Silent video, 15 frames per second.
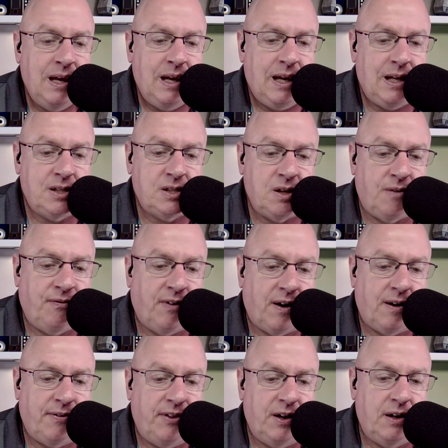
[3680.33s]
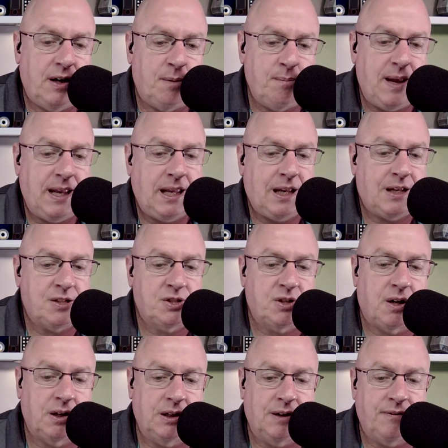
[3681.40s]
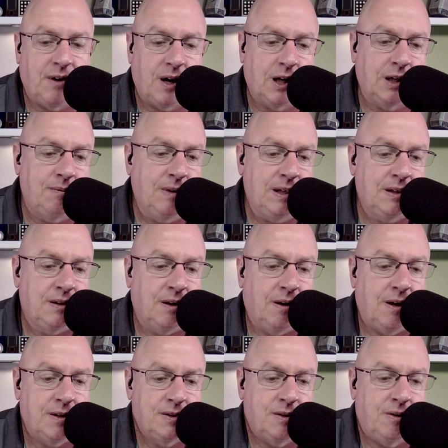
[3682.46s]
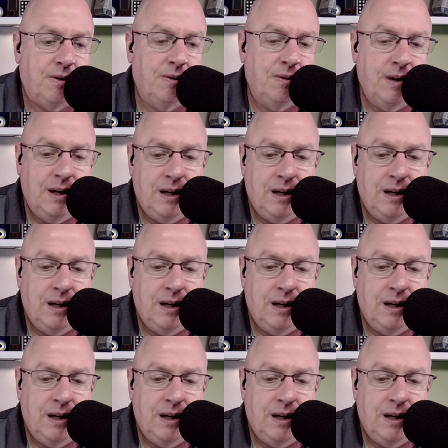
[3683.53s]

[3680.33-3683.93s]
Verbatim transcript: And so far, they're making a strong enough argument, they're also